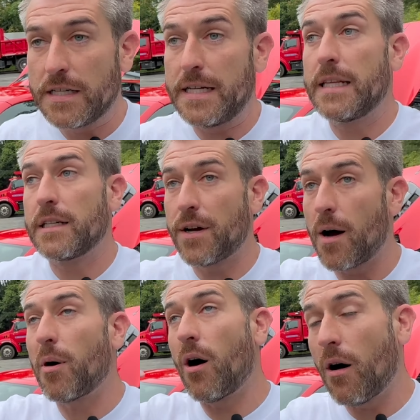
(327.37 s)
to take the
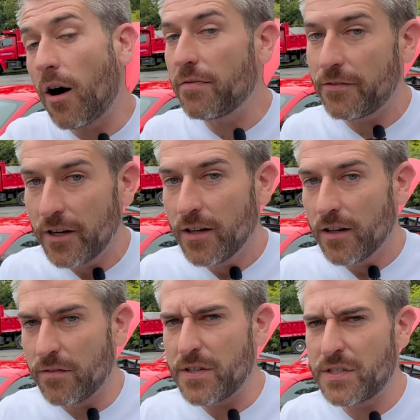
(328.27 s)
top off
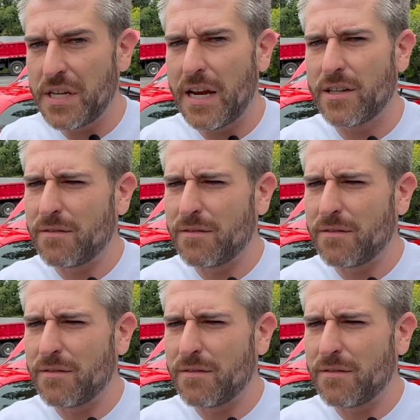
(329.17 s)
of the C8.